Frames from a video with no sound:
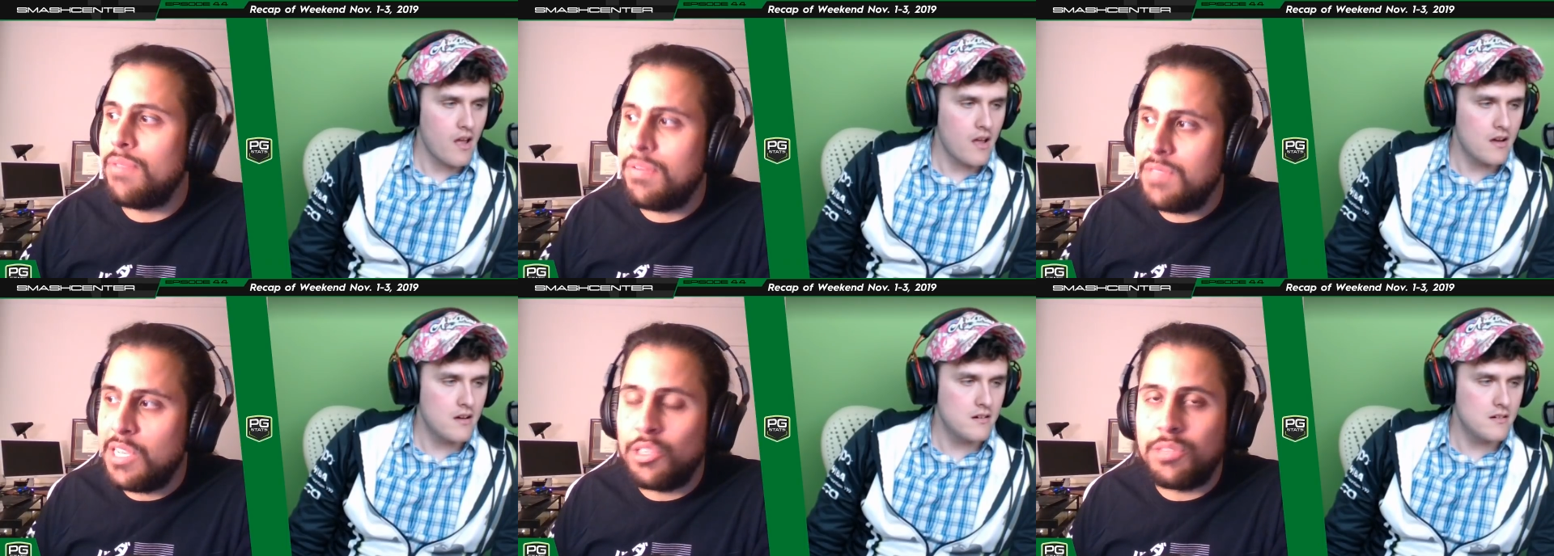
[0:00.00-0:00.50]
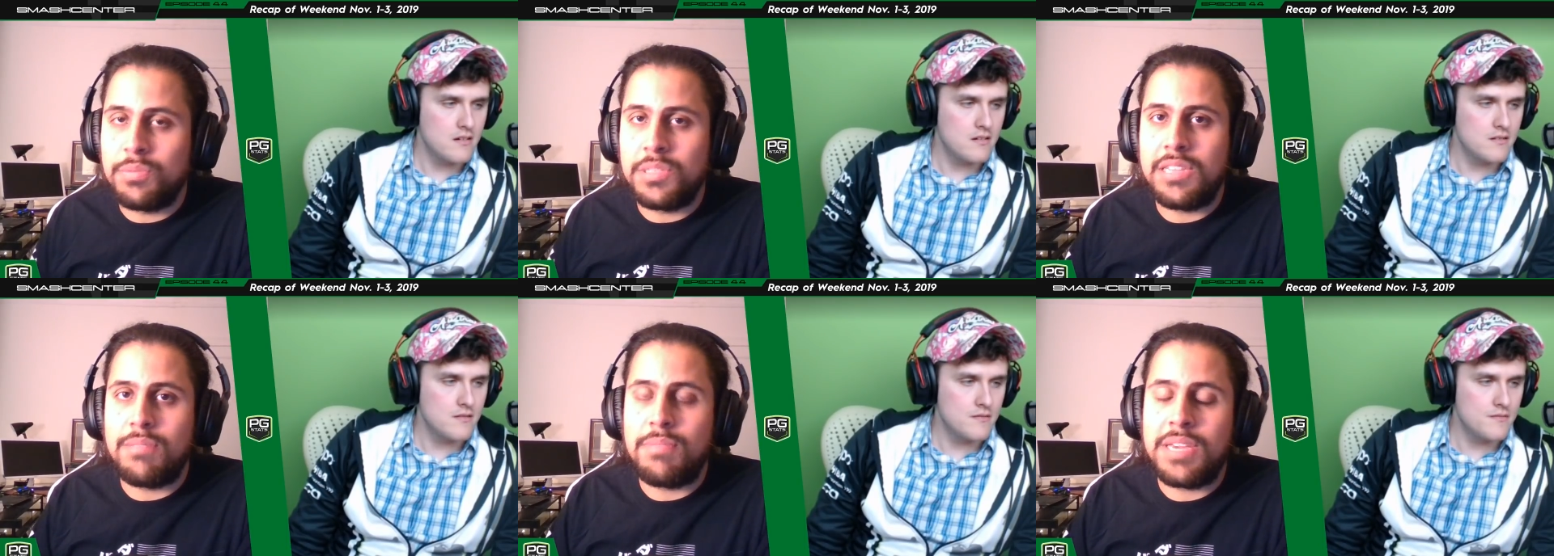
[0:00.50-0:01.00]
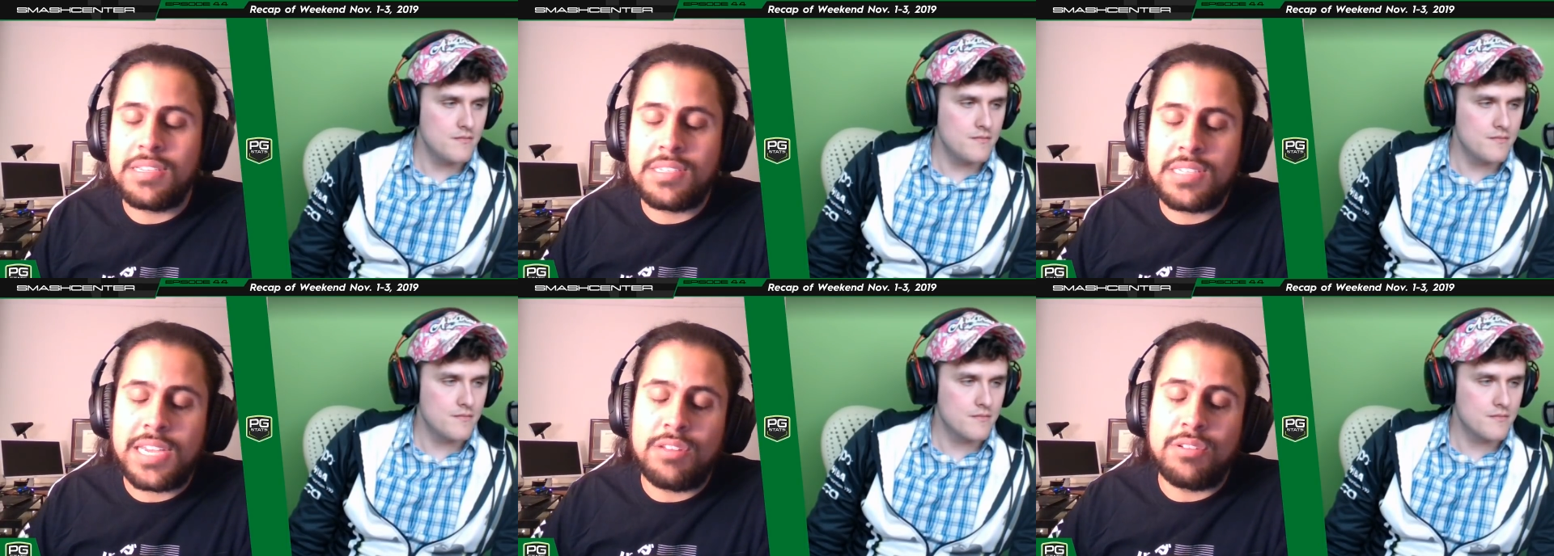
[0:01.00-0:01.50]
Speaker 1: 50 globally in the
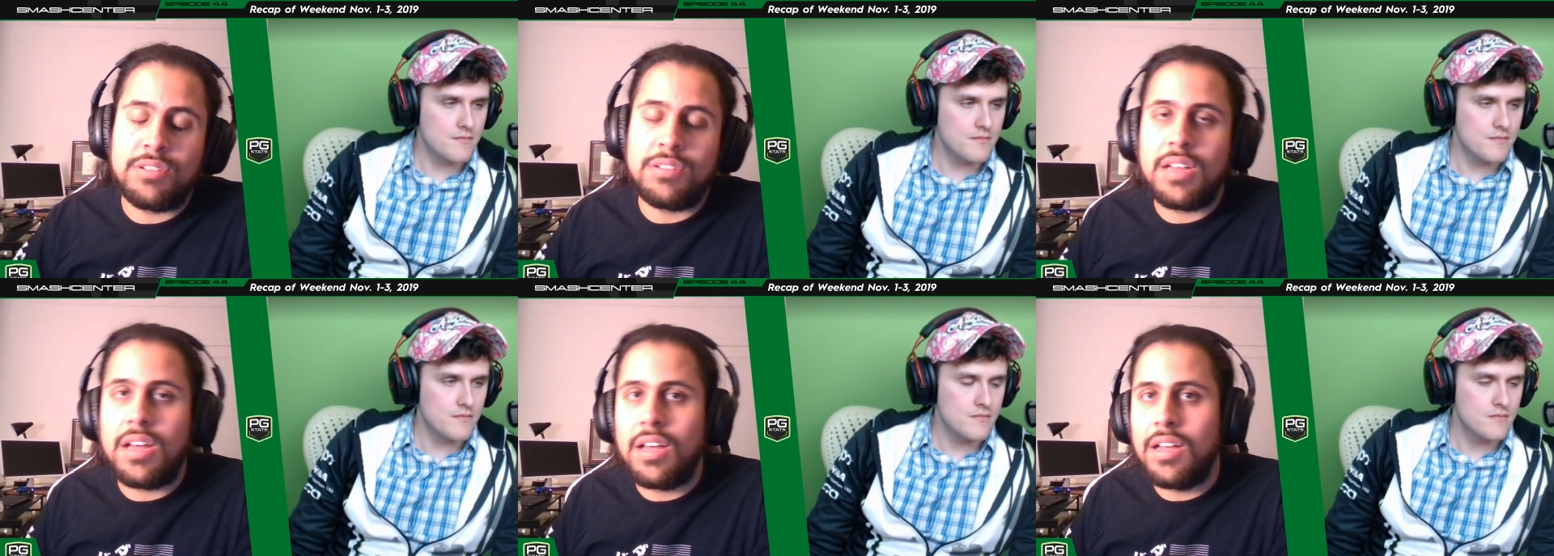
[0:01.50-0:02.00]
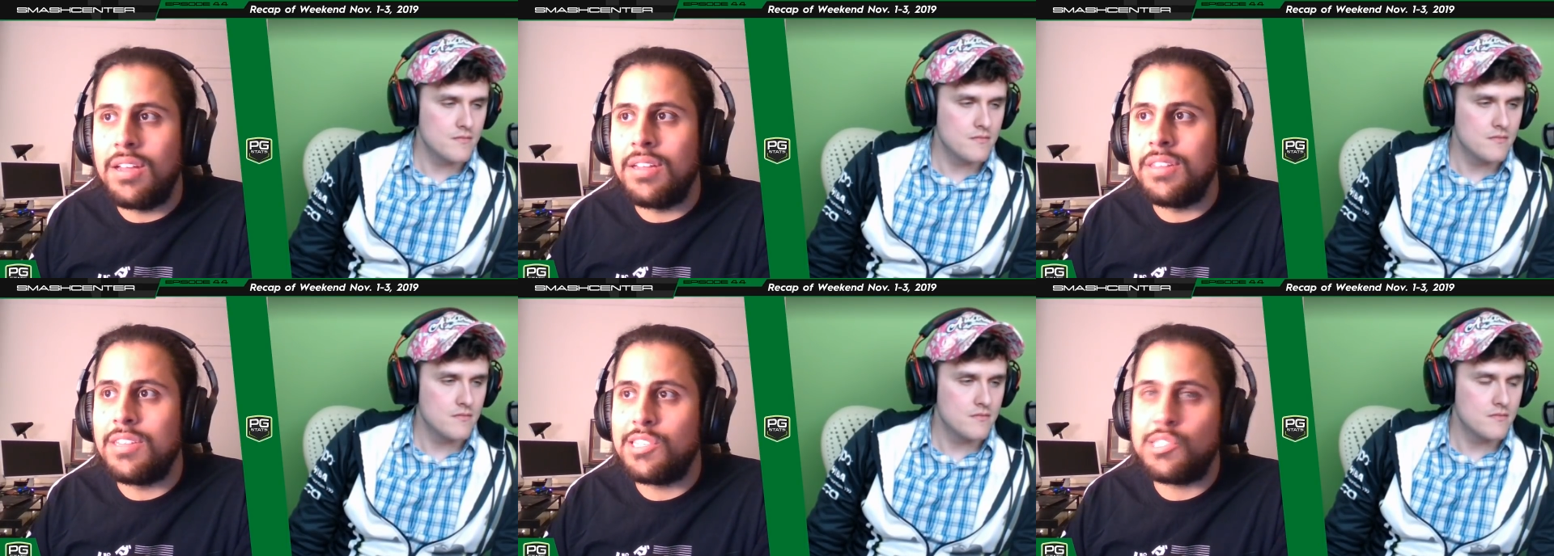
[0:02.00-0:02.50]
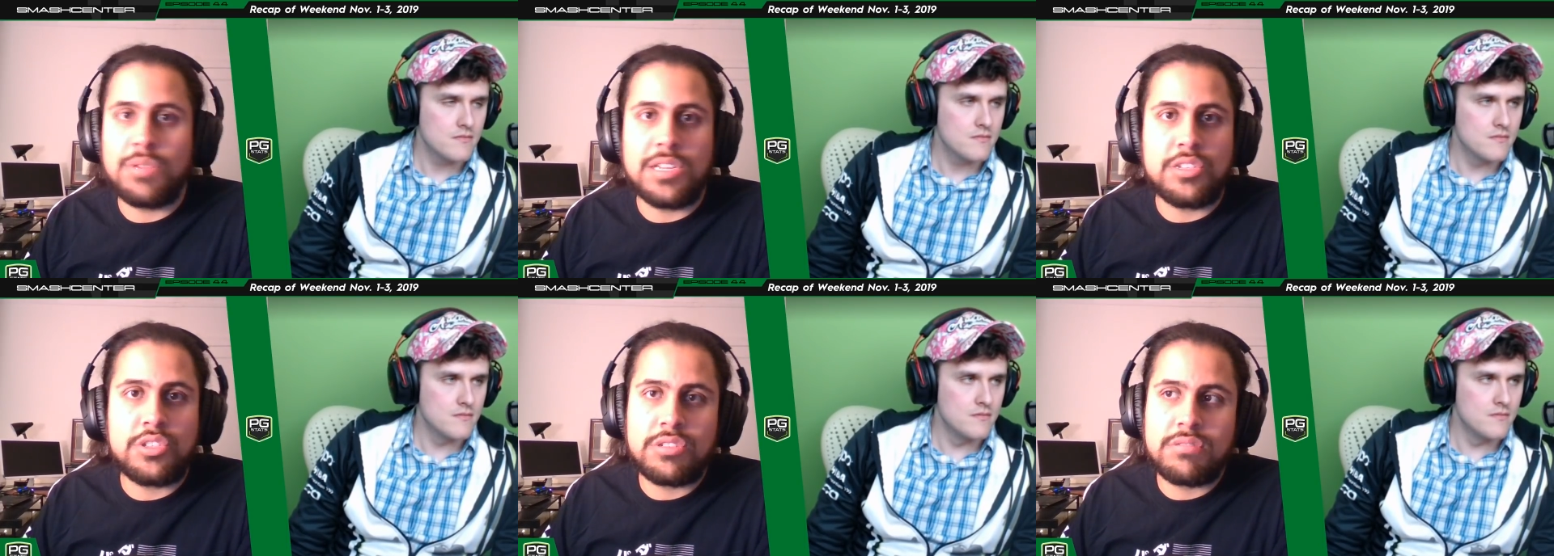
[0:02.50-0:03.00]
biggest title on the
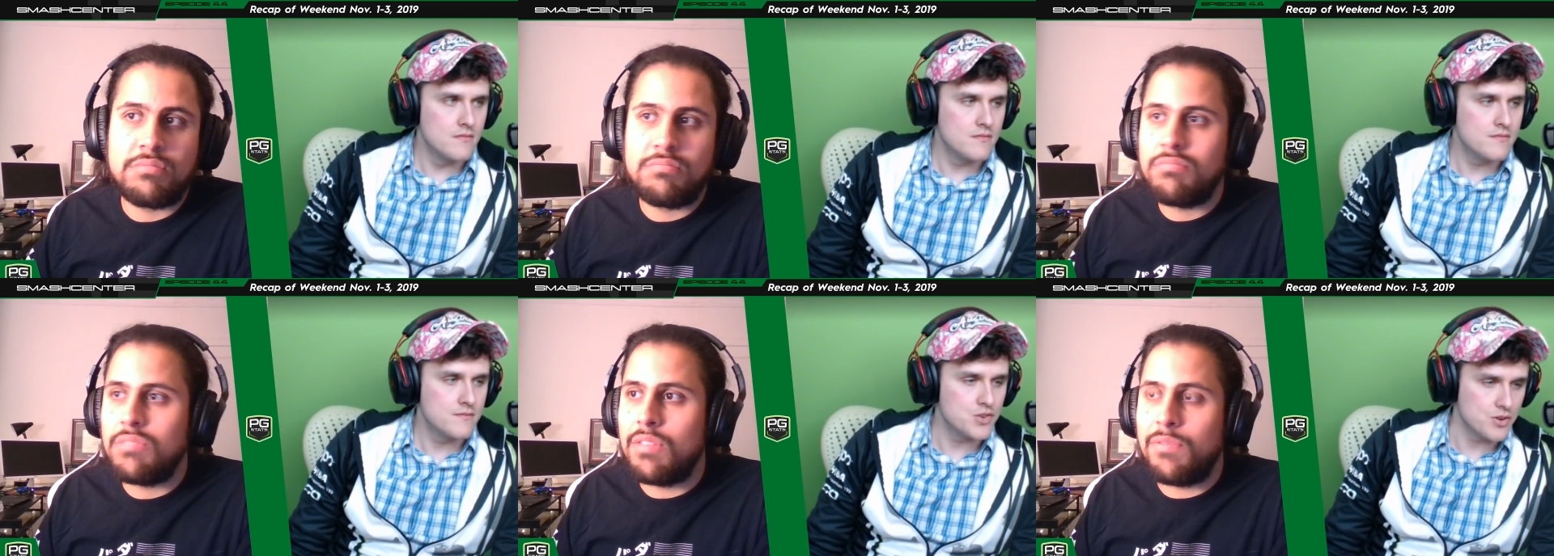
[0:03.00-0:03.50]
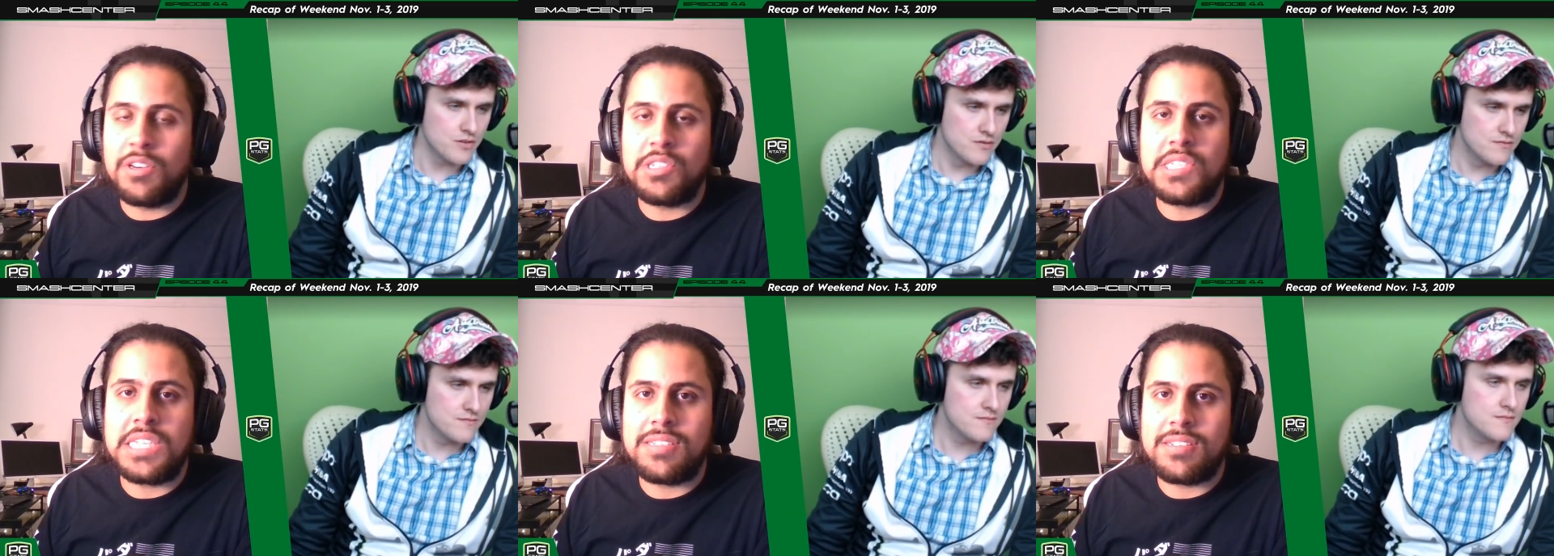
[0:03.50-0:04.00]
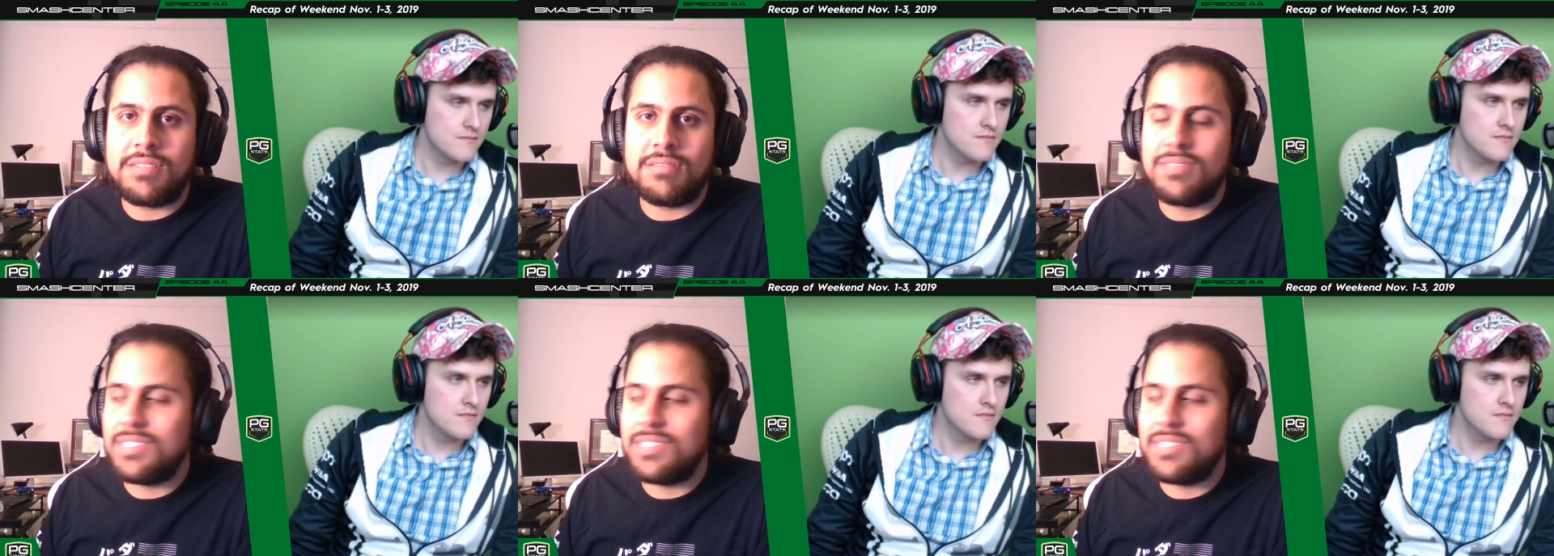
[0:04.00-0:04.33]
Switch the sure. first season.